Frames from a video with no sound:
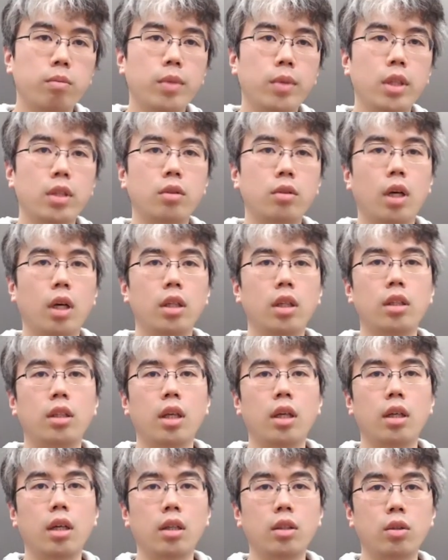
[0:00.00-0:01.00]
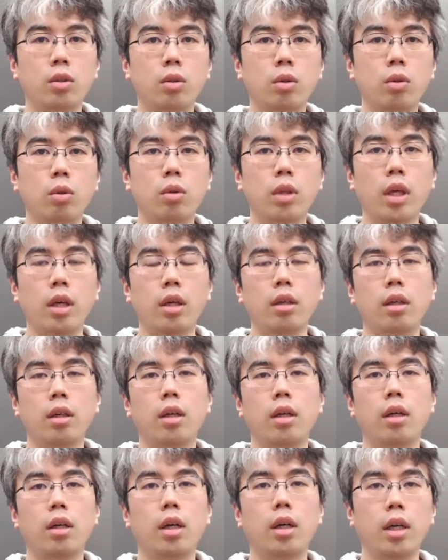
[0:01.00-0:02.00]
By converting to
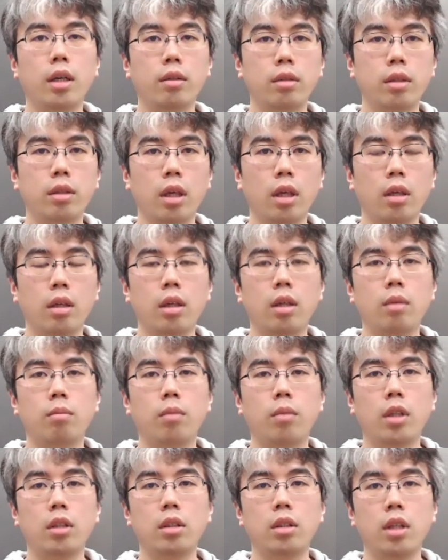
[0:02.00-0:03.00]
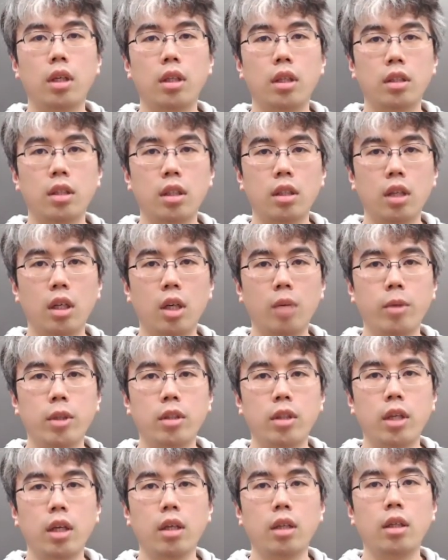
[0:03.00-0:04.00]
timestamp-based IDs, we are able to get a
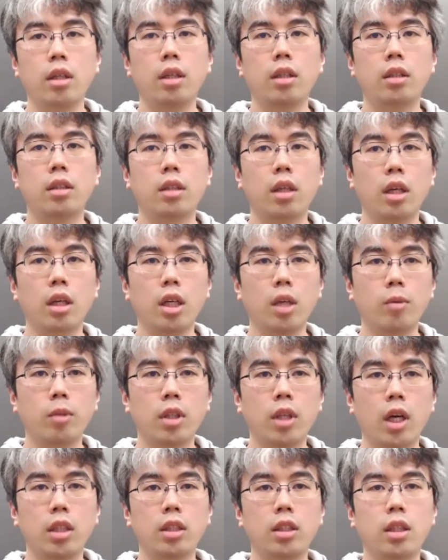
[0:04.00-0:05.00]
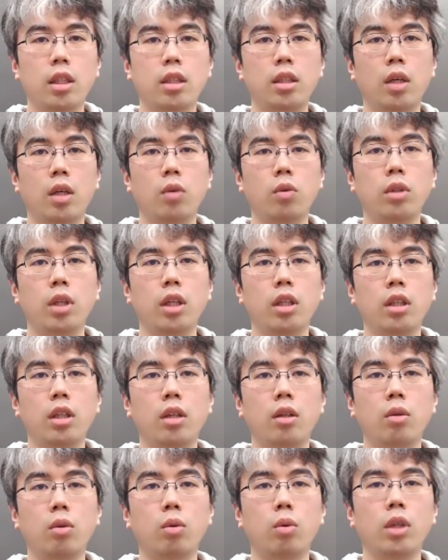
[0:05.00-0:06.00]
fast, multi-data center level,
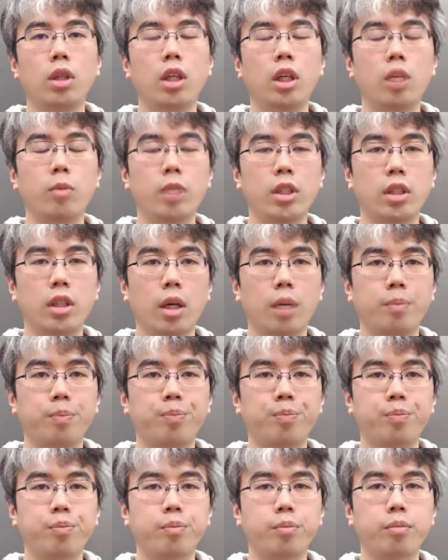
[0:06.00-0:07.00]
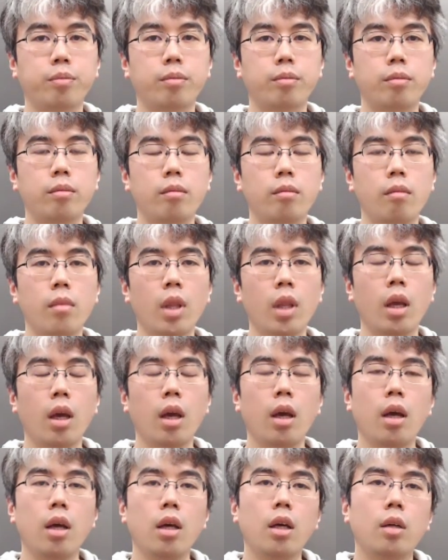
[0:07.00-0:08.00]
scalable ID generator.
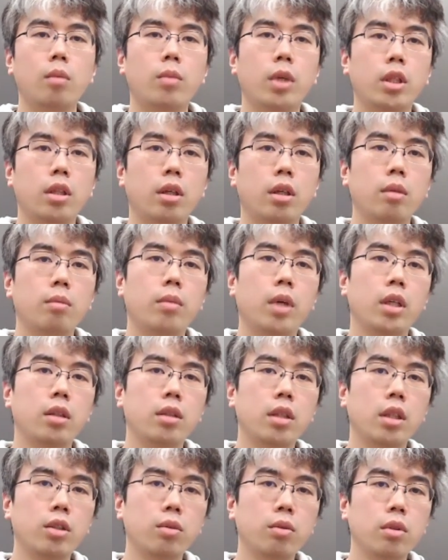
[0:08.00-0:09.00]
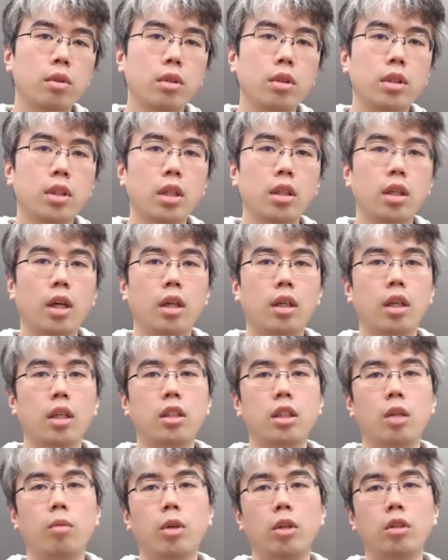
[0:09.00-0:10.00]
I also introduced some
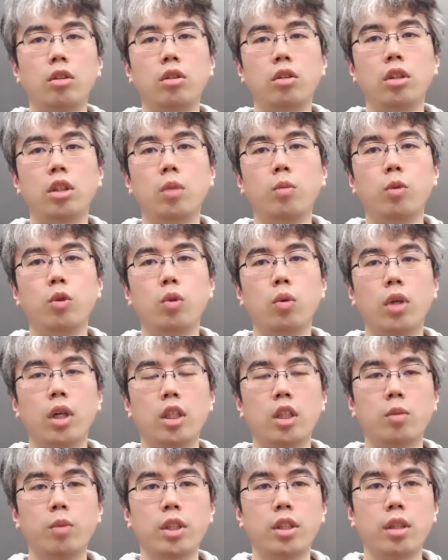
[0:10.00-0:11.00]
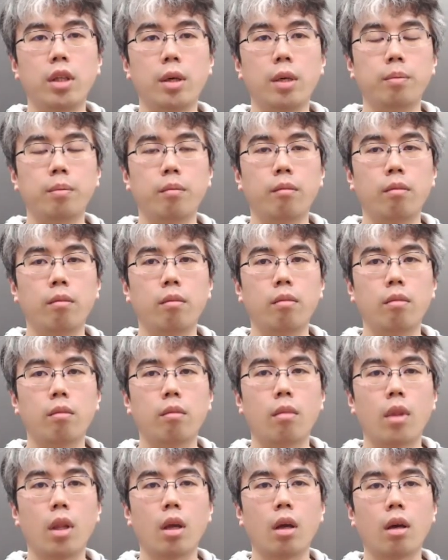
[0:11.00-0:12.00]
bugs that I found while
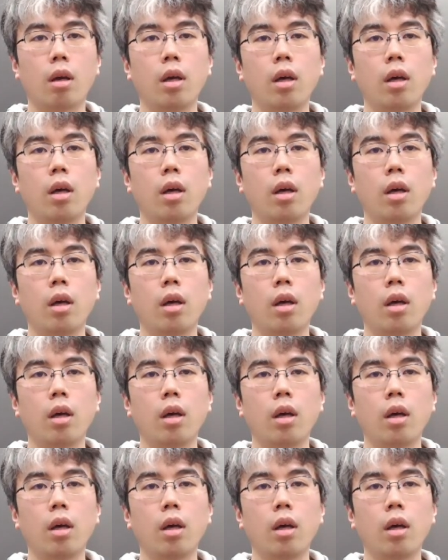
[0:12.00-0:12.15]
migrating.